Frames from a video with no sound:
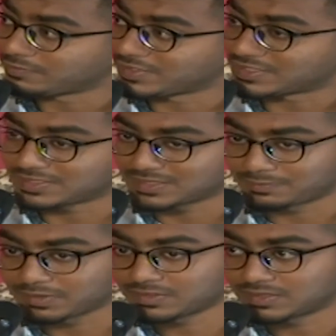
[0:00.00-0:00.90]
which the
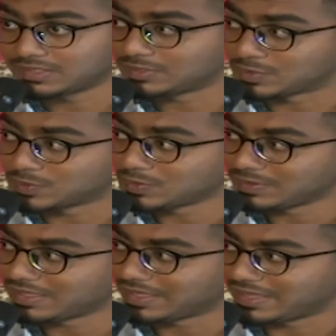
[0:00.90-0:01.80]
previous didn't do,
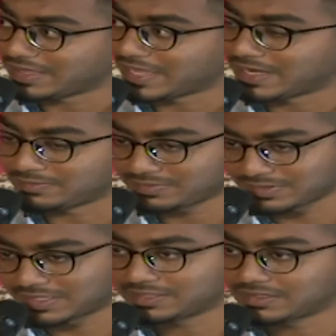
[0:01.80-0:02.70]
and
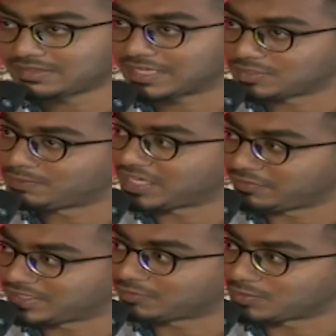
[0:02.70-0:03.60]
the interns are actually
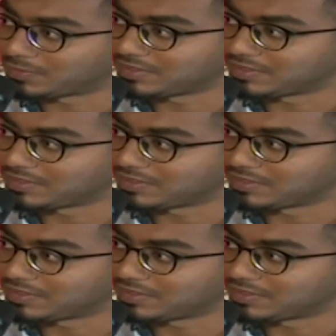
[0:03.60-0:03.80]
benefiting from it,